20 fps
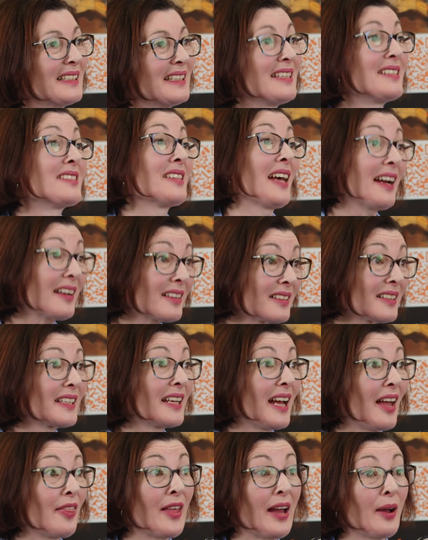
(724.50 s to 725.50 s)

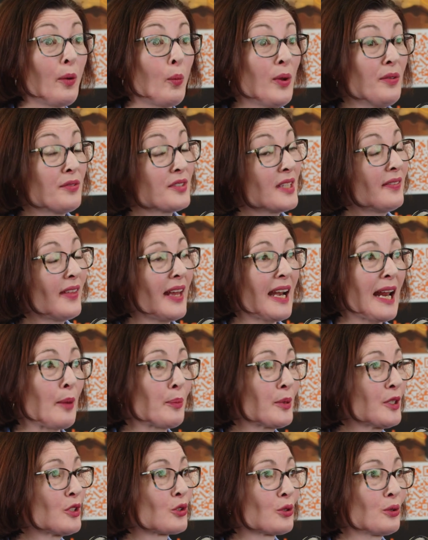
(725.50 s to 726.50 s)
Exactly. And that we've seen that
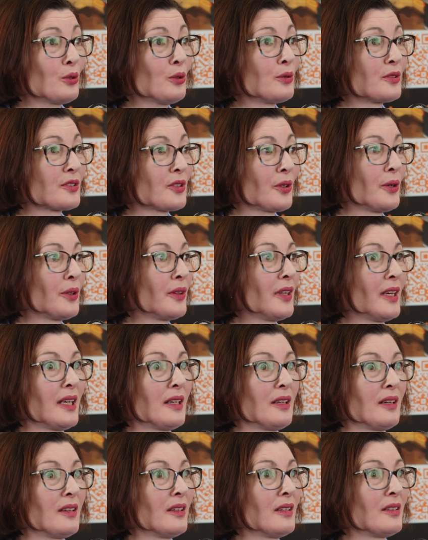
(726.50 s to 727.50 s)
happen too. So
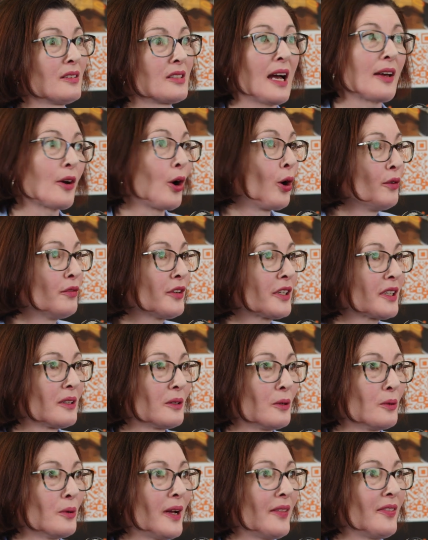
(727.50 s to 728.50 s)
they're data
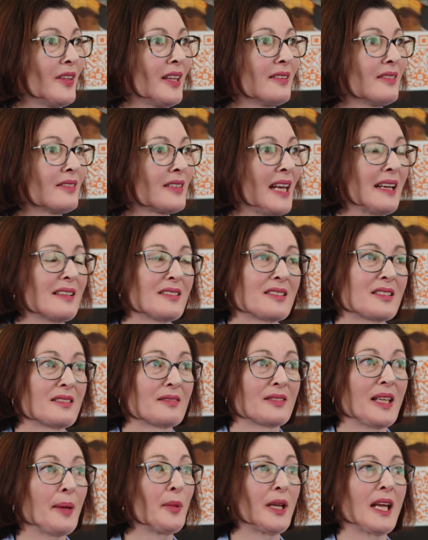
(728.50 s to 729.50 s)
overkill, and then
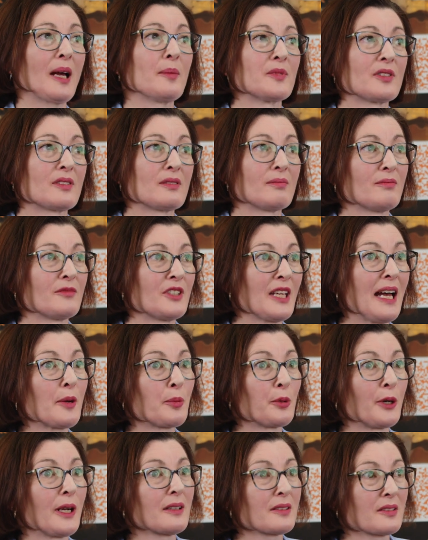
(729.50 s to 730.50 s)
that becomes data
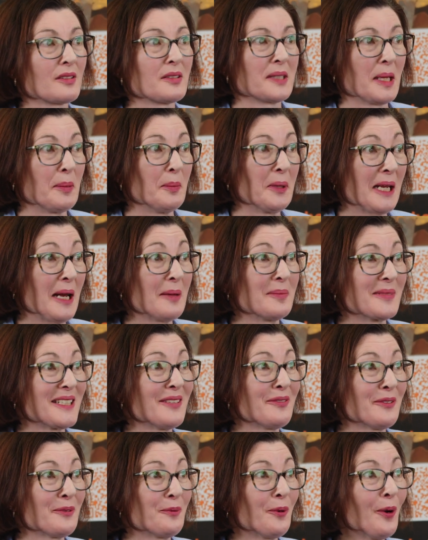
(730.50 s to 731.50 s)
paralysis, then becomes
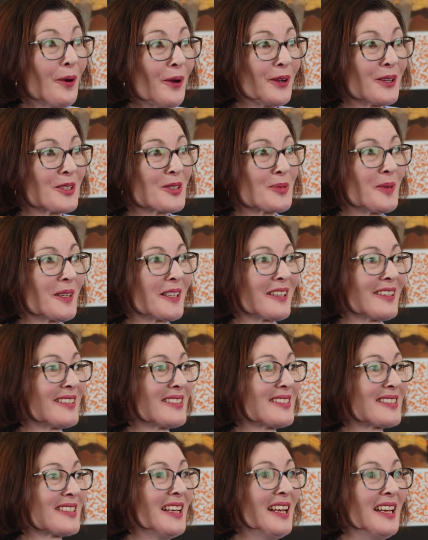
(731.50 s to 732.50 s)
even worse
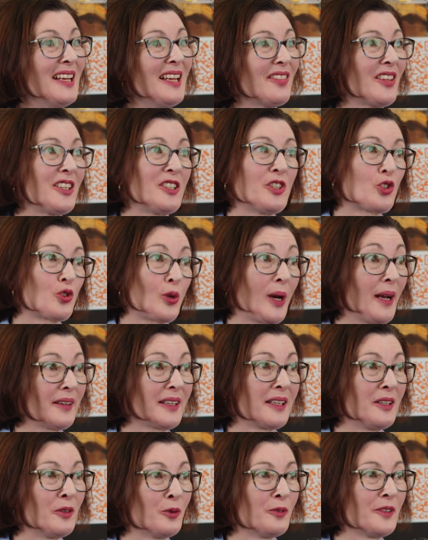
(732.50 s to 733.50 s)
because they're just
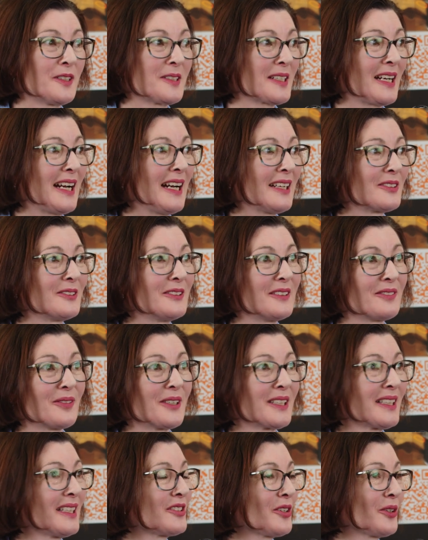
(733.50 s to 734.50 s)
drowning in all this data and
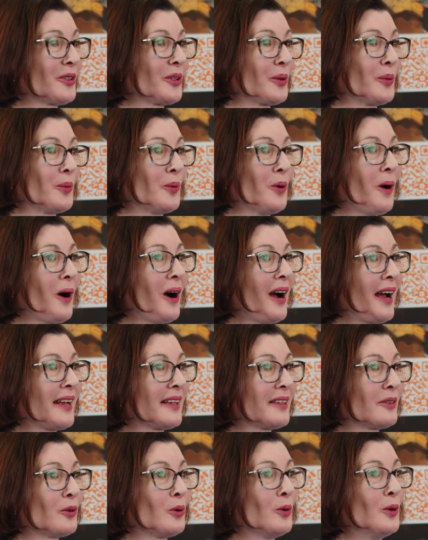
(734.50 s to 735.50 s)
really don't know
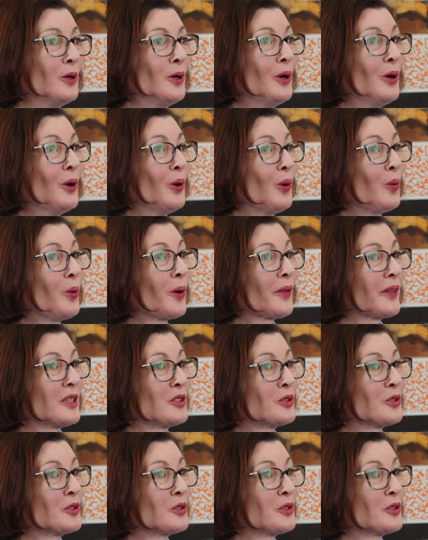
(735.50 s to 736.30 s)
why or what they're